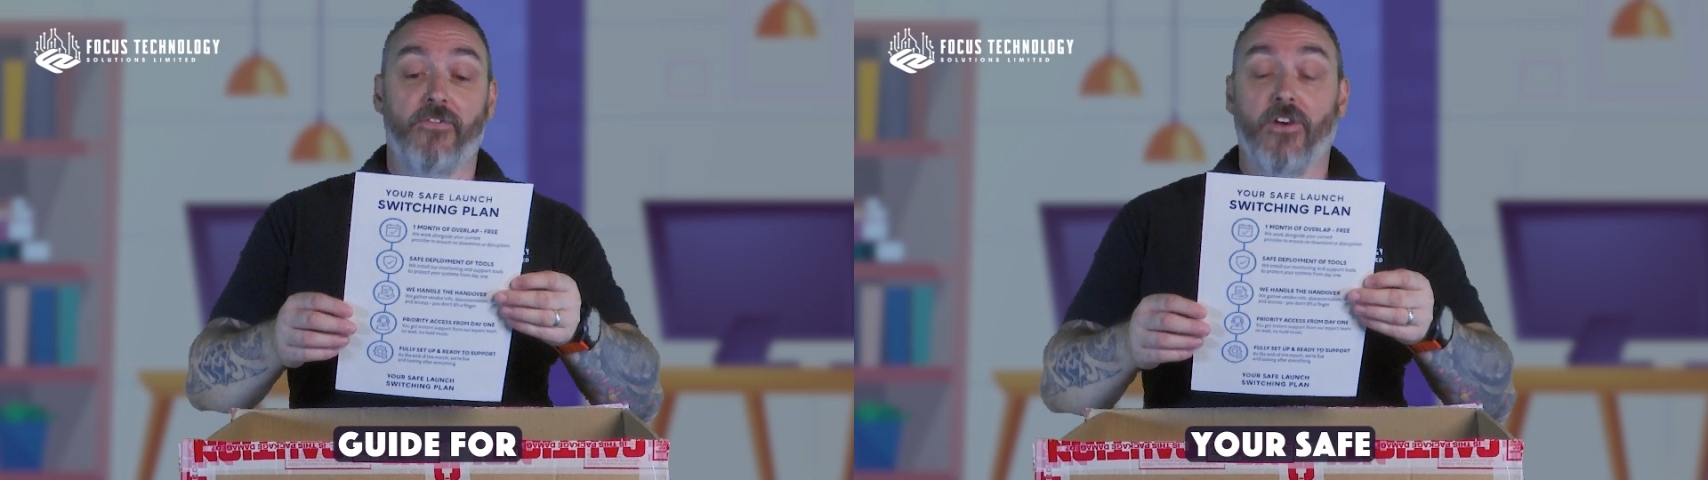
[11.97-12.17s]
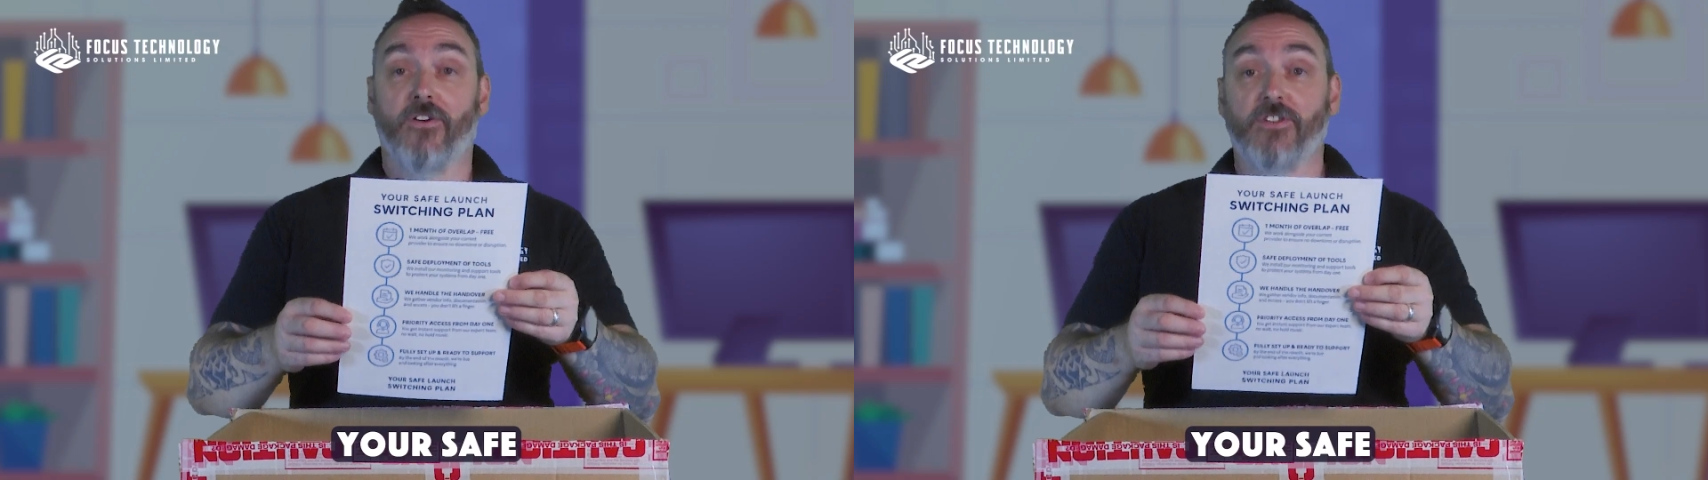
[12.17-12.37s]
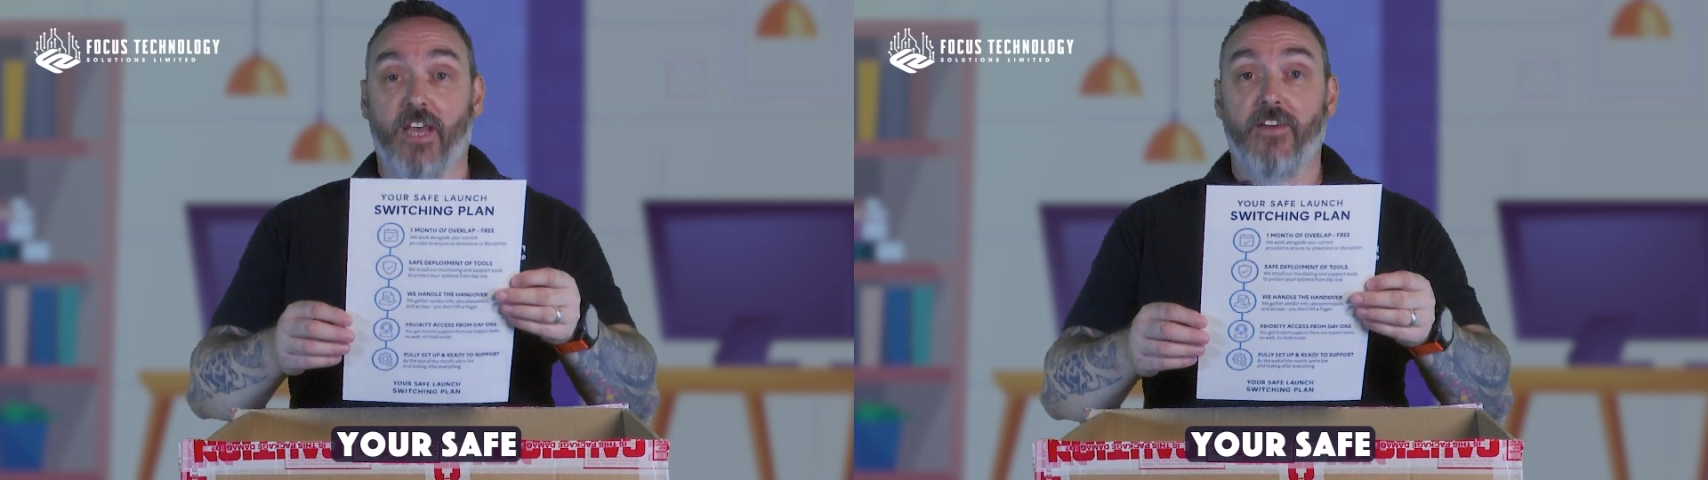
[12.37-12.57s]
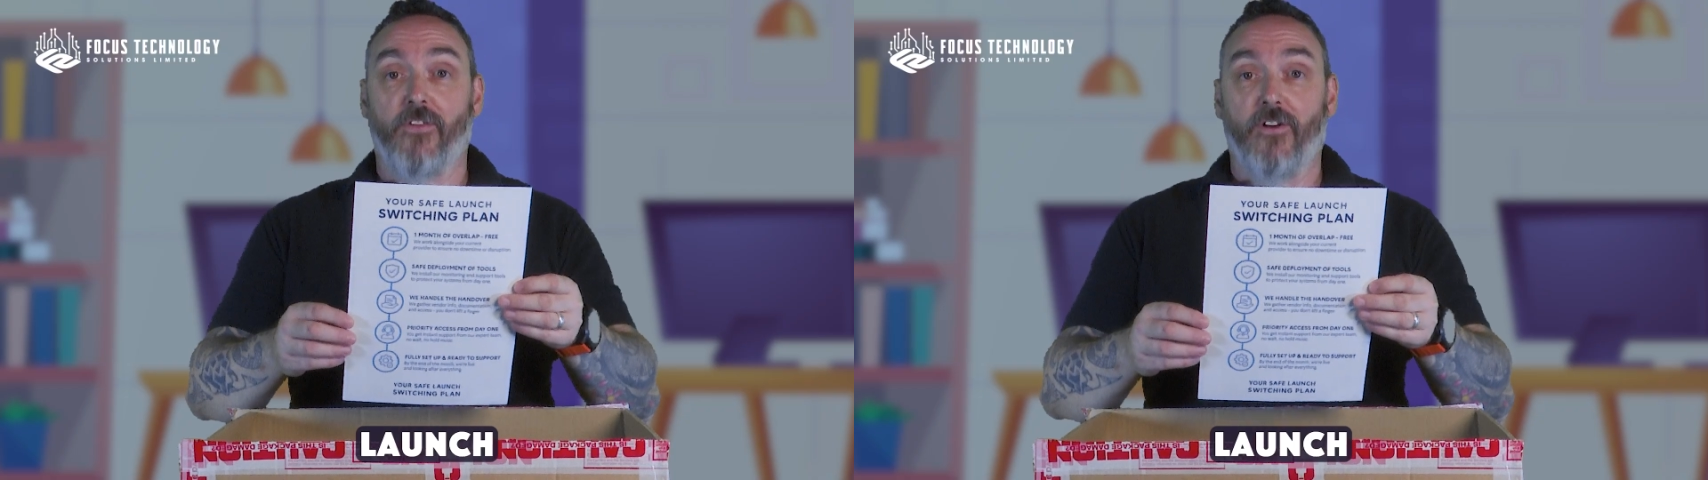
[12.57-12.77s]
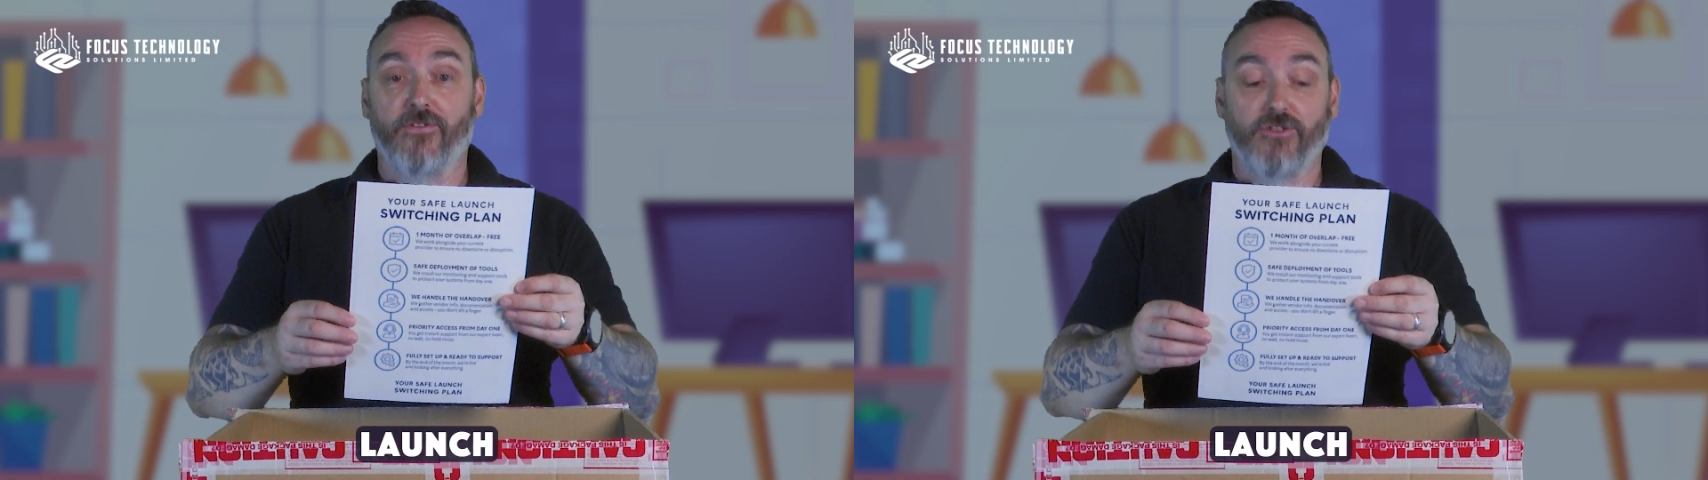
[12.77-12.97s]
for your safe
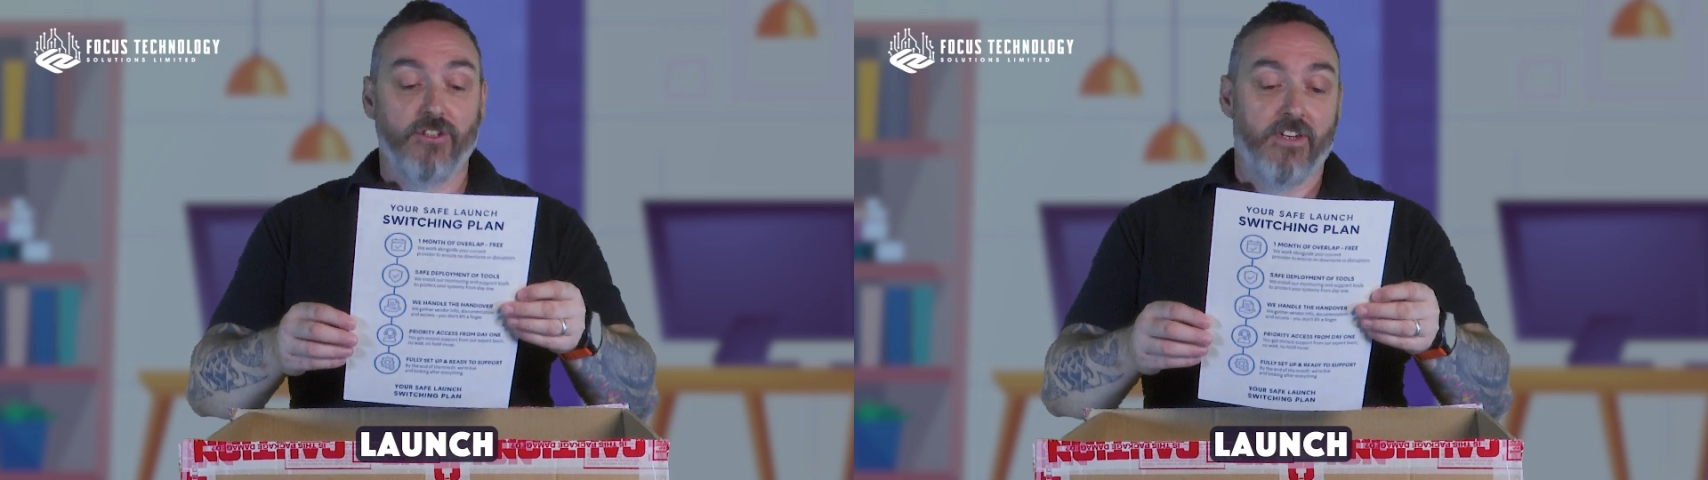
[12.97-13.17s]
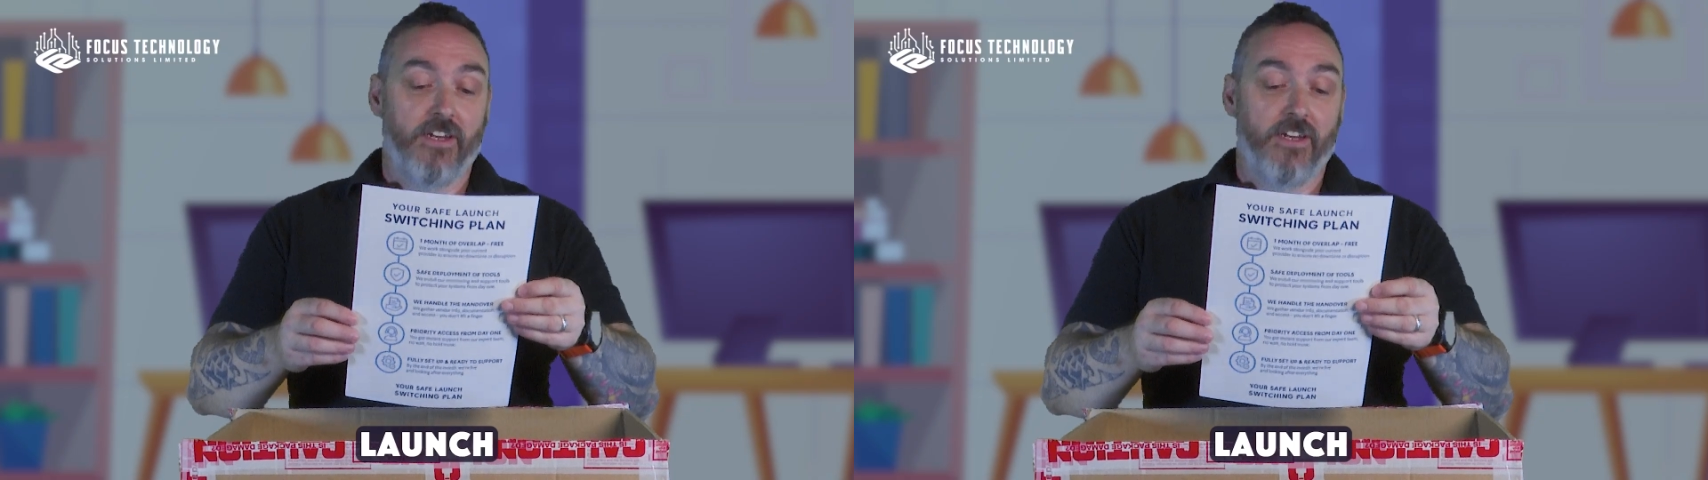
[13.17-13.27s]
launch.